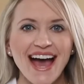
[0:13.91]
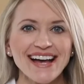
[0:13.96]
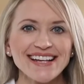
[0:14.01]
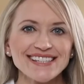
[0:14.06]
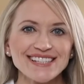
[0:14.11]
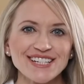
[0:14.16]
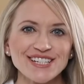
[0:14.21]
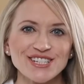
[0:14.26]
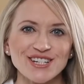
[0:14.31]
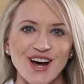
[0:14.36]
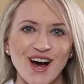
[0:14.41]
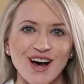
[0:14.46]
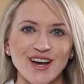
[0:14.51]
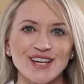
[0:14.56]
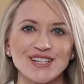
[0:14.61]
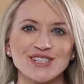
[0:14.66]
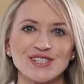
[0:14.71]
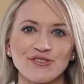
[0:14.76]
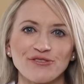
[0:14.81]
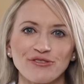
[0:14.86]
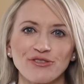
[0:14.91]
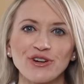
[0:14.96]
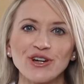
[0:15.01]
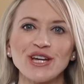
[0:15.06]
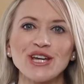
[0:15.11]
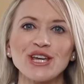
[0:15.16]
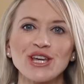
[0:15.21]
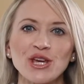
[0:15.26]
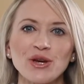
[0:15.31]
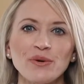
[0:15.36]
Ask a Doc is a
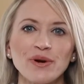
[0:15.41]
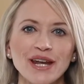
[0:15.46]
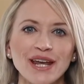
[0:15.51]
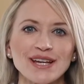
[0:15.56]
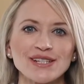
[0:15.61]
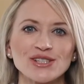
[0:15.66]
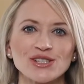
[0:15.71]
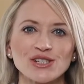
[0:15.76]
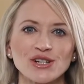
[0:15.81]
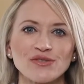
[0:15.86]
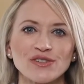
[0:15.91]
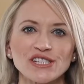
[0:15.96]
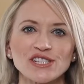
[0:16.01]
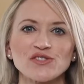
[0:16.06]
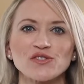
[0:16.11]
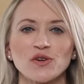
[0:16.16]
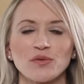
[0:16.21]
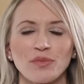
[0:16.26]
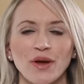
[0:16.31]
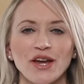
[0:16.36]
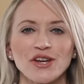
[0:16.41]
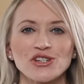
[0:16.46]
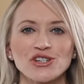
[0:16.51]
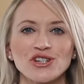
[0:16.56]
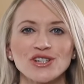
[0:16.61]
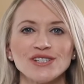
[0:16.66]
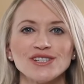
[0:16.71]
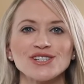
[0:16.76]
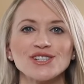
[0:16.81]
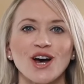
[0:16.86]
free Q&A service for
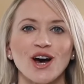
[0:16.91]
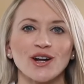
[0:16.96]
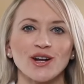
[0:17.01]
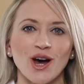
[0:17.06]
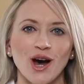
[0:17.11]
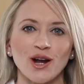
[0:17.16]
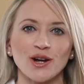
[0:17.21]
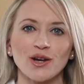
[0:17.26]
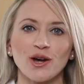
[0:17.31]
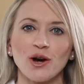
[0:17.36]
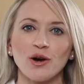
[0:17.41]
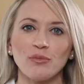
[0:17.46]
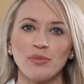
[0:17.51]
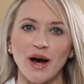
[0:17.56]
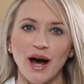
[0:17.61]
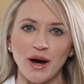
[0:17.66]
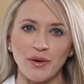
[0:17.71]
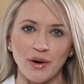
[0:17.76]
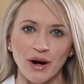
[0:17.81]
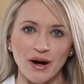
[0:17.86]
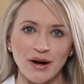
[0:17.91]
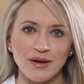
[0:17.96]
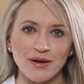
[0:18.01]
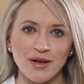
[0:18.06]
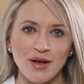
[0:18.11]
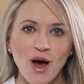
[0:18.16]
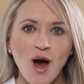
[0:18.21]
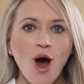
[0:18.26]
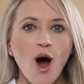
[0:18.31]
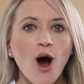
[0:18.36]
patients on OncoPower.
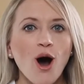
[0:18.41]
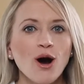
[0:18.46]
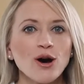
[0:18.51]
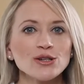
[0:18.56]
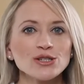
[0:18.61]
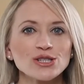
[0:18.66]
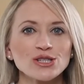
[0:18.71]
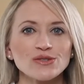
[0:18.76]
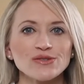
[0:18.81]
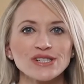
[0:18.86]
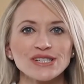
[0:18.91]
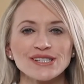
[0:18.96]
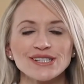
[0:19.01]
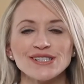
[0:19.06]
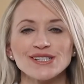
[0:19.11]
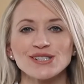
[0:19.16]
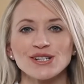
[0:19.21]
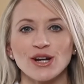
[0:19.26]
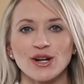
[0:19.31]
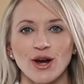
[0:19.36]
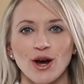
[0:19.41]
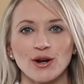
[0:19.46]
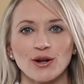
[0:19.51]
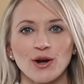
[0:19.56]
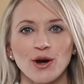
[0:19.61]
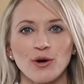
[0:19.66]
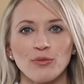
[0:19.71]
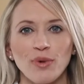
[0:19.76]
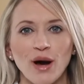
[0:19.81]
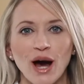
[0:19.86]
All services on
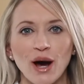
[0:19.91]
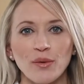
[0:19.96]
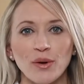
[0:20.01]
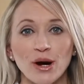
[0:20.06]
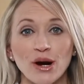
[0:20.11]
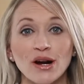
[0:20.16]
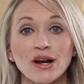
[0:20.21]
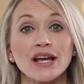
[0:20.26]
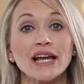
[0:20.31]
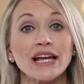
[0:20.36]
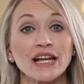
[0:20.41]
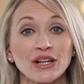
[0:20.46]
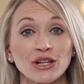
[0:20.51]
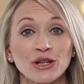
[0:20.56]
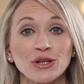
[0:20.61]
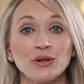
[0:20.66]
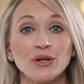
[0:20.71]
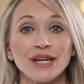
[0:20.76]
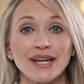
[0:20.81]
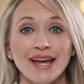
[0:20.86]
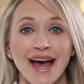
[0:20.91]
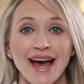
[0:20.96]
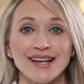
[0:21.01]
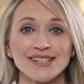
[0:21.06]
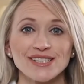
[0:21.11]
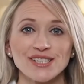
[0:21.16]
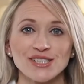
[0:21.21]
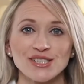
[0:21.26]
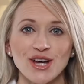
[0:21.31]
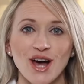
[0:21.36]
OncoPower, including
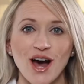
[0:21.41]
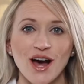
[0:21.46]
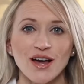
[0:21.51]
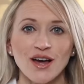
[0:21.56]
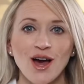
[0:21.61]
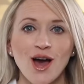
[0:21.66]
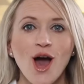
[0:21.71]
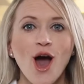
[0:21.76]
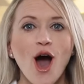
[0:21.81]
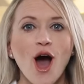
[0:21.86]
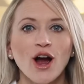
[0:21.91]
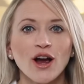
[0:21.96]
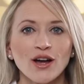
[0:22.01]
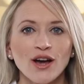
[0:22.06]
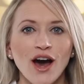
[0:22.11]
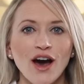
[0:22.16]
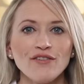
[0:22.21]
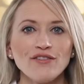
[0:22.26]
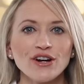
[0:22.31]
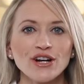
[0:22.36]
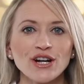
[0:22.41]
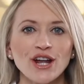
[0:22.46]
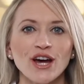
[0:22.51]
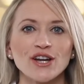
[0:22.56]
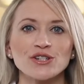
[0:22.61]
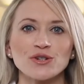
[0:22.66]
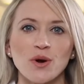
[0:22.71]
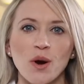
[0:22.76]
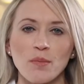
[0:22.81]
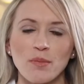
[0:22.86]
Ask a Doc, are covered
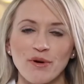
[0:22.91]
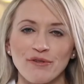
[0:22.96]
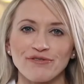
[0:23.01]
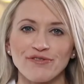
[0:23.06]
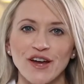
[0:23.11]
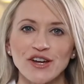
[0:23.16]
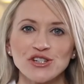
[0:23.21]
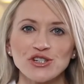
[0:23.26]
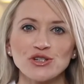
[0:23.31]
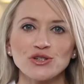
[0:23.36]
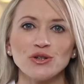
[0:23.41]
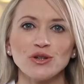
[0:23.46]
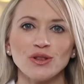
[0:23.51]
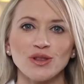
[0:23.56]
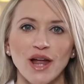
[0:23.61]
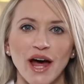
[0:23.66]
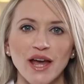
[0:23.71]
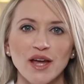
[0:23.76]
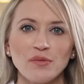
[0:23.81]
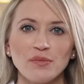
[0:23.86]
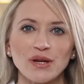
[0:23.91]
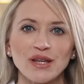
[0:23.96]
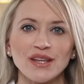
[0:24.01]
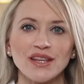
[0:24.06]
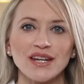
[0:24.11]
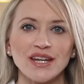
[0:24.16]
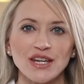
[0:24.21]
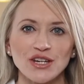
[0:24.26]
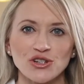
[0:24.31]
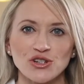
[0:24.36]
under our professional
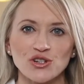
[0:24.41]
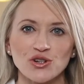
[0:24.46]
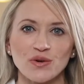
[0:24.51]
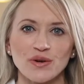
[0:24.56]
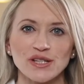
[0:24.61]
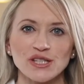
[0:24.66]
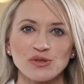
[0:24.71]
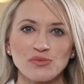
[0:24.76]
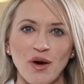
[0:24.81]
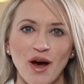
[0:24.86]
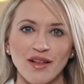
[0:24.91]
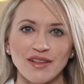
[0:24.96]
liability insurance